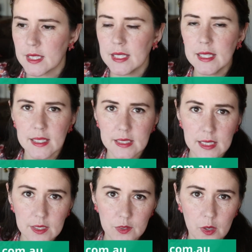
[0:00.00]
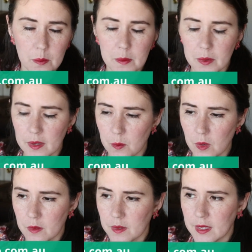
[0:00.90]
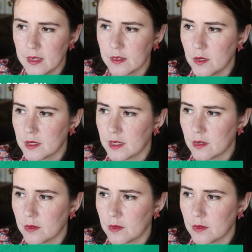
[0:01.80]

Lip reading: the ENT group, people that work with ear, nose, and